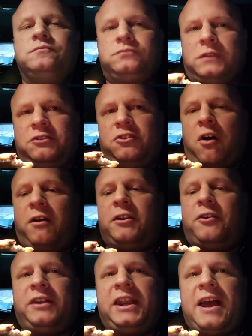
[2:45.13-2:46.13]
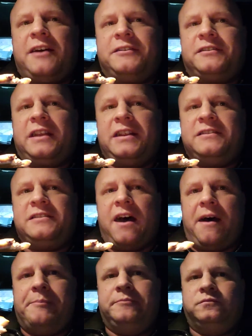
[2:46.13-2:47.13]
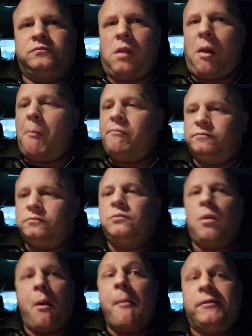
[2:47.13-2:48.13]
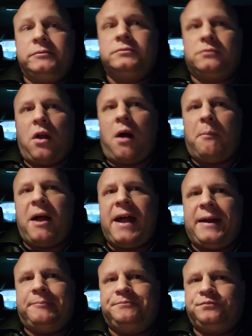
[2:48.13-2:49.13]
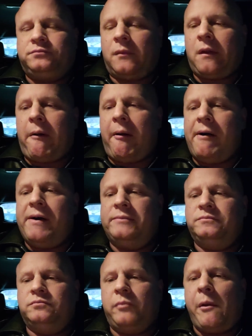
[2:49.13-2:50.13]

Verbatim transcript: the chocolate on the outs inside. Not bad. Um,